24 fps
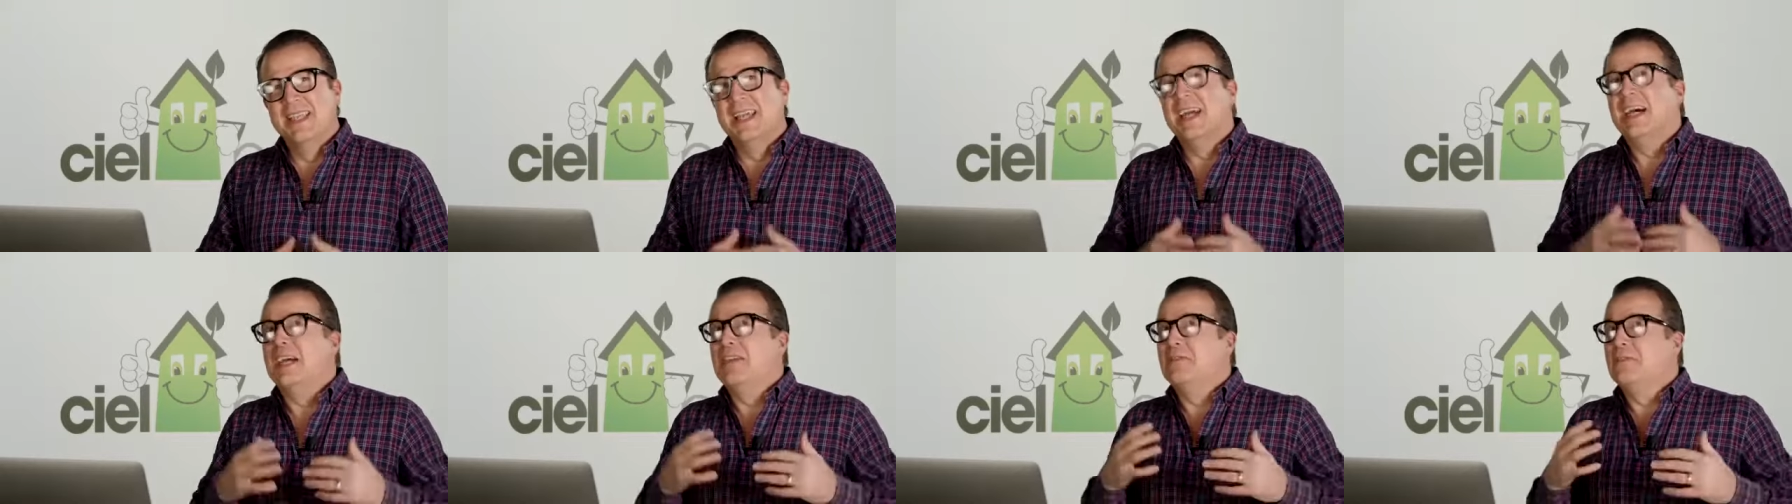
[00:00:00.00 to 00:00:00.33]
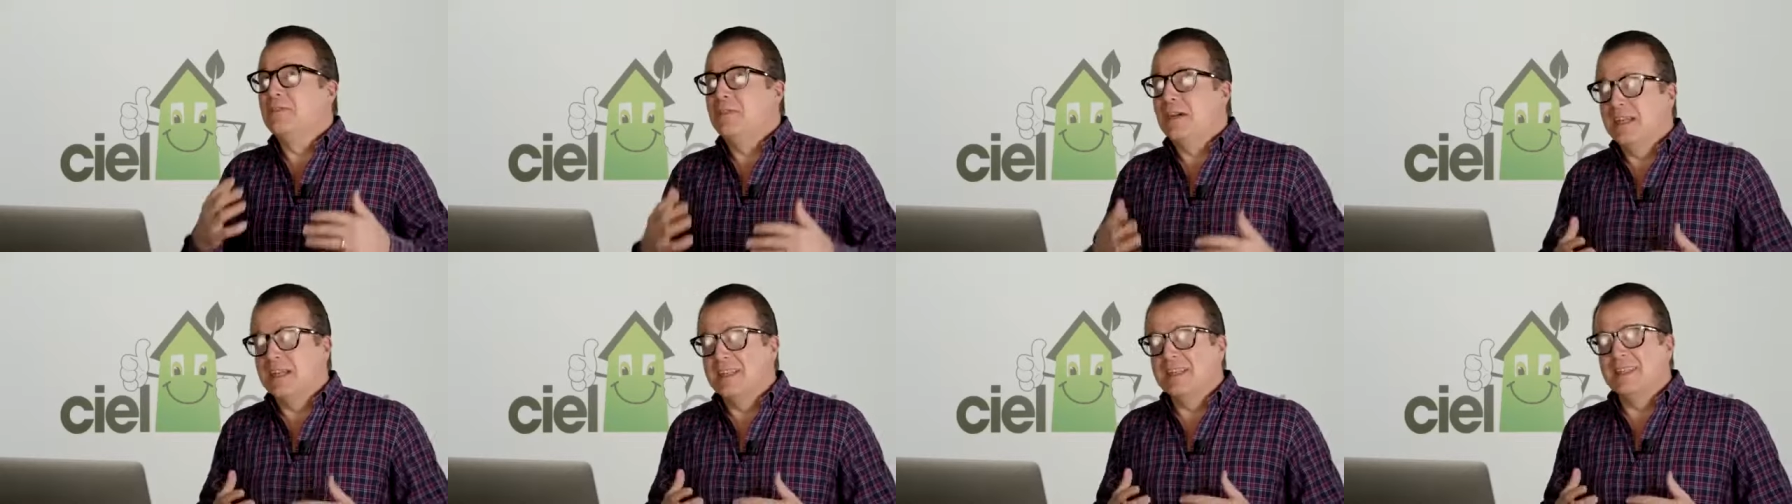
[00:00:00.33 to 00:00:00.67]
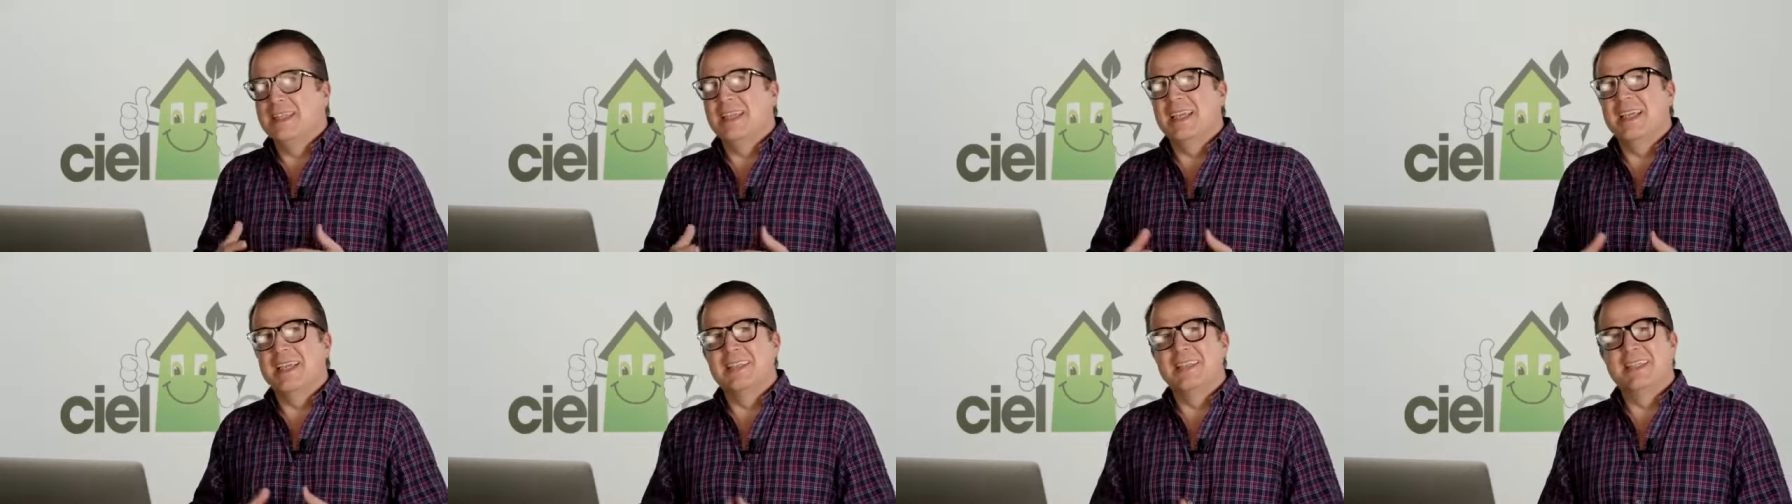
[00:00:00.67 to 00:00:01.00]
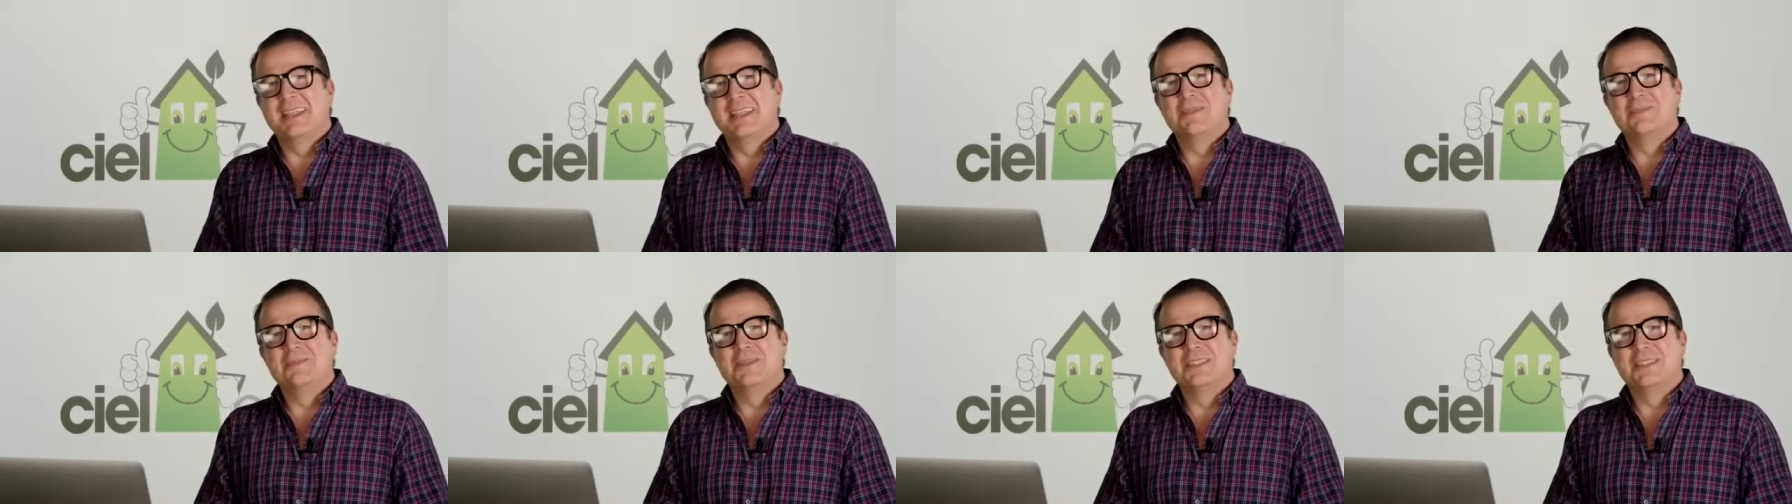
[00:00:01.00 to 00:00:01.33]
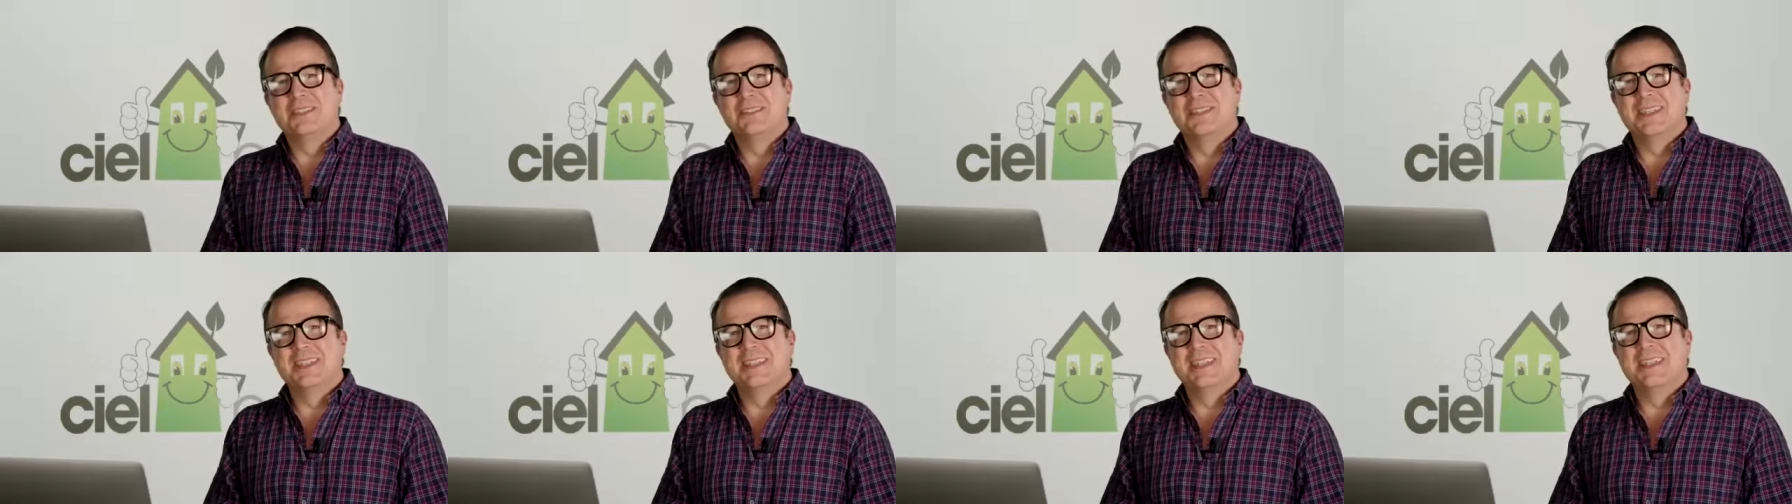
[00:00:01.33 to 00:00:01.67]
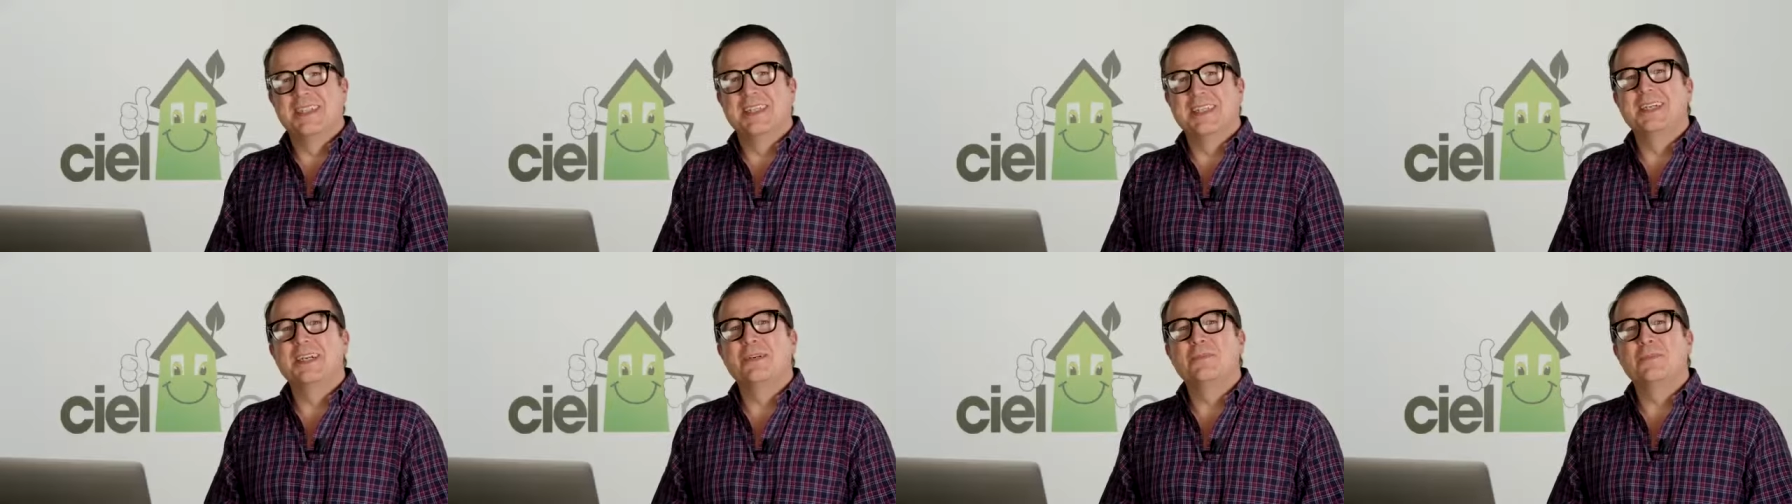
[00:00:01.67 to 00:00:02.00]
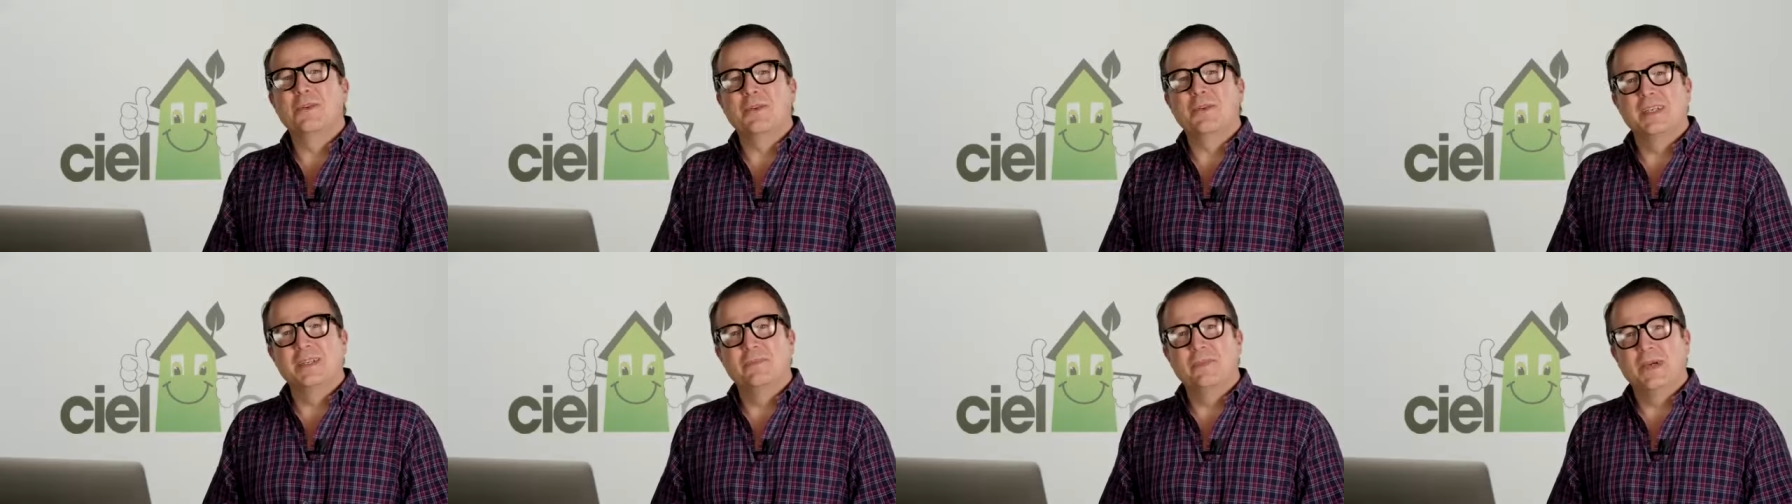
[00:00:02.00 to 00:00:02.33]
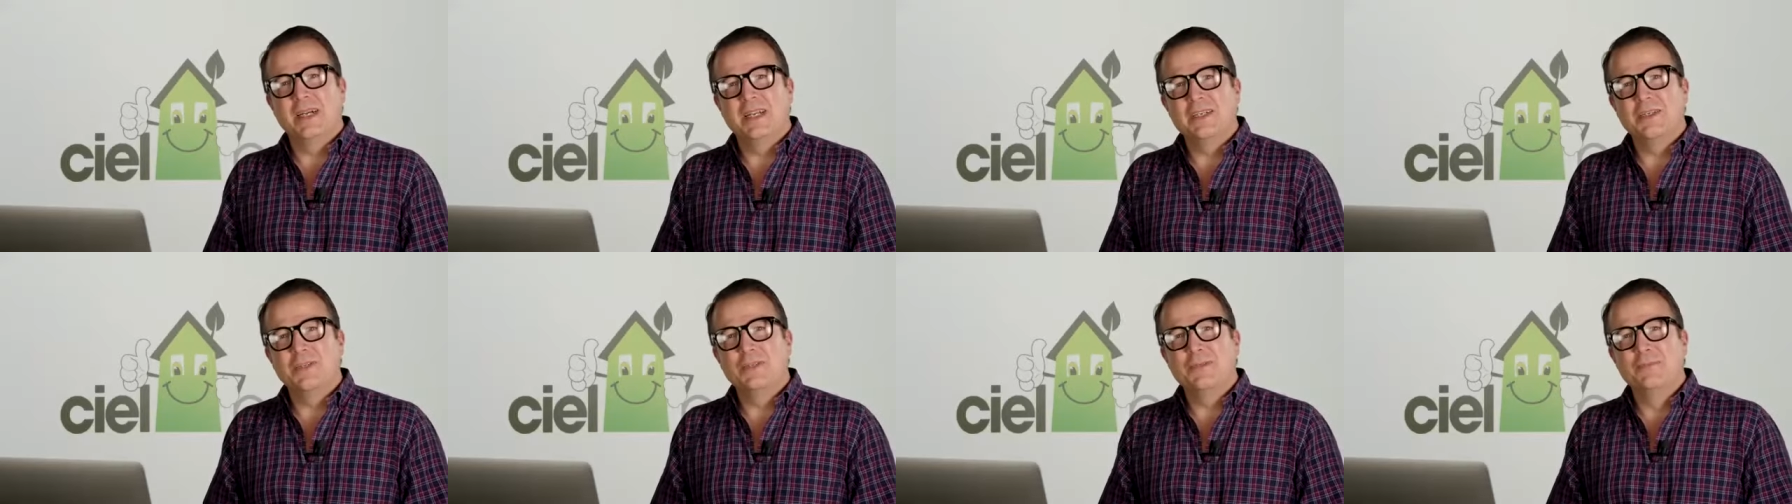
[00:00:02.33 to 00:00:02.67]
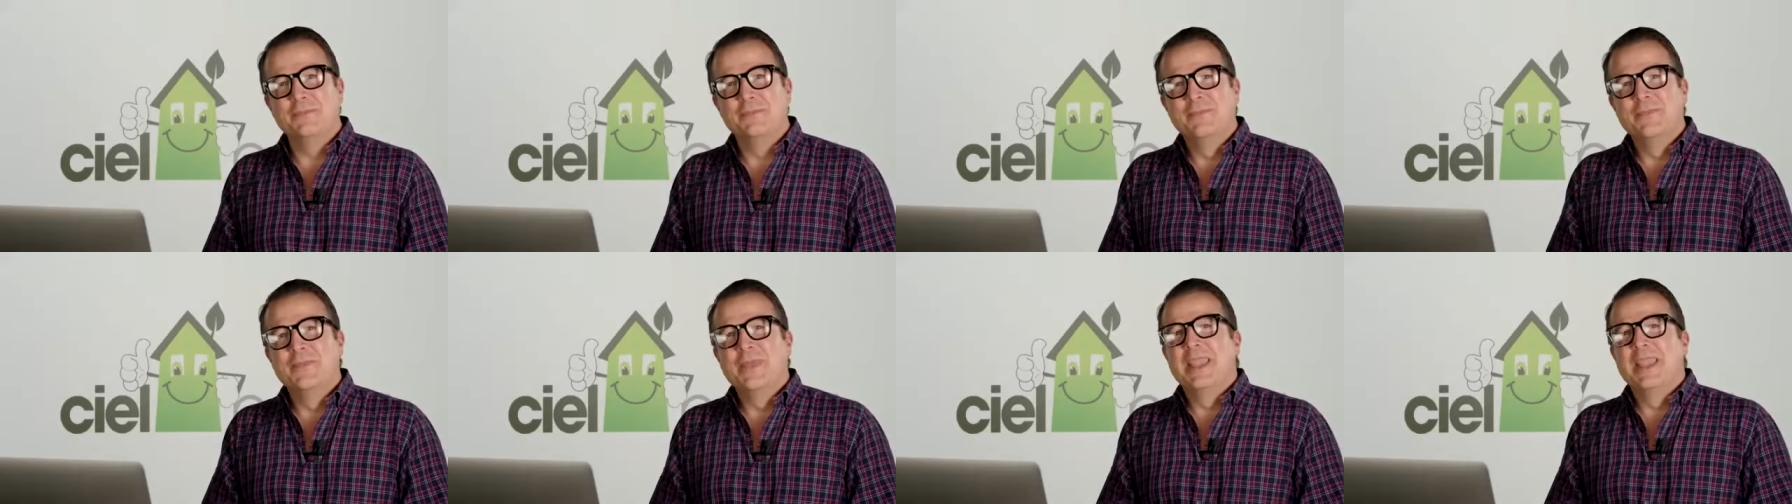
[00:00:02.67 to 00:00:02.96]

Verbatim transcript: I finally had the opportunity to upgrade my home,